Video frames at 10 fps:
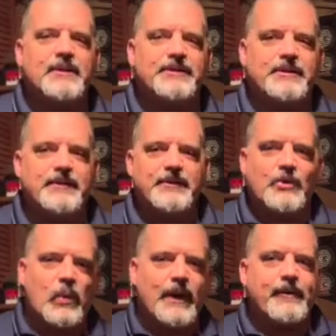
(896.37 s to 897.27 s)
So there's
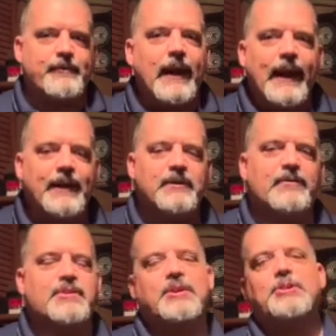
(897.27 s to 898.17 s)
quite a range of
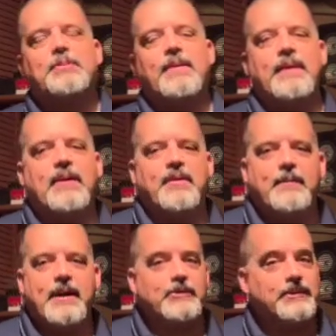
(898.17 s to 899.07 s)
adjustment there in the
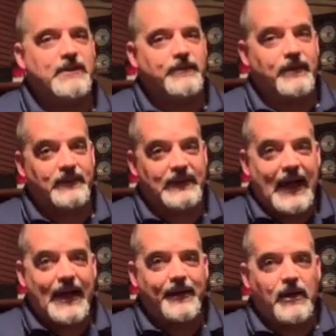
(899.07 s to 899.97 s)
bass, which gives it a
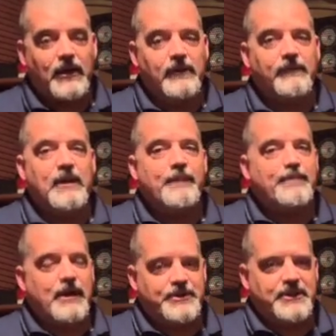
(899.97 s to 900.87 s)
lot of
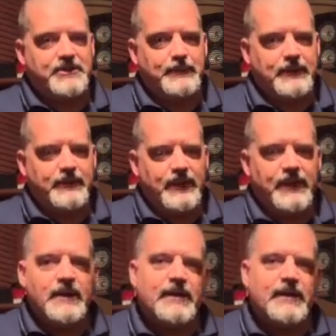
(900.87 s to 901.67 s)
adjustability.